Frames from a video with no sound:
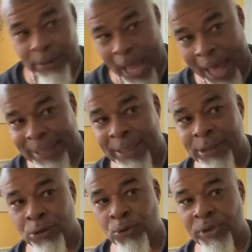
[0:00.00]
I need to
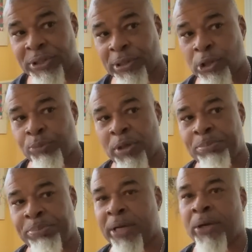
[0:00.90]
do this a little bit
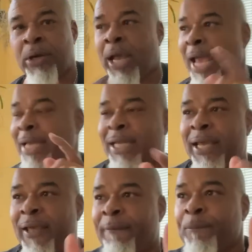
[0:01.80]
better. And
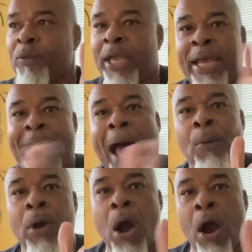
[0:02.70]
then in
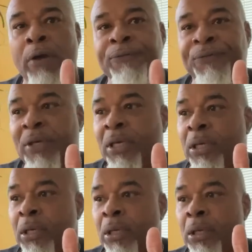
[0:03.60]
our RV,
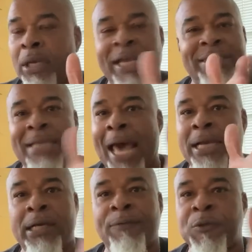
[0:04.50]
it's not
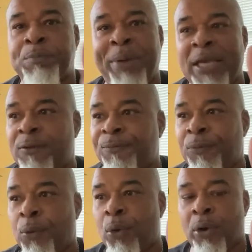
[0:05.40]
enough space
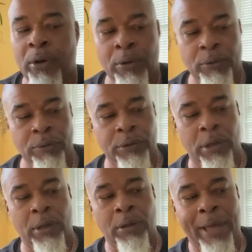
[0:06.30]
for
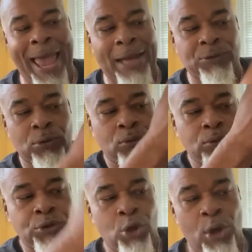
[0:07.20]
the actual
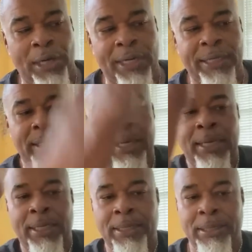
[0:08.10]
toilet
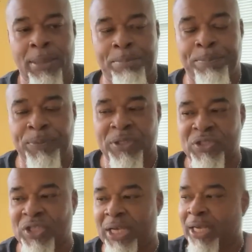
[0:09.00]
the the
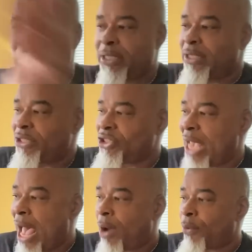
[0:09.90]
sink, the
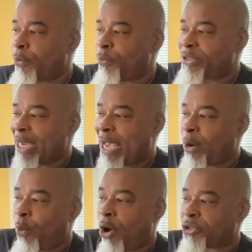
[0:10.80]
shower, which I got
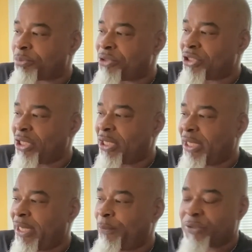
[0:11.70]
a washing machine
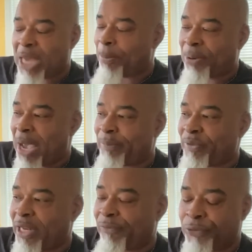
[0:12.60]
in, which i probably
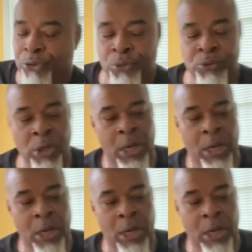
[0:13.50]
never use,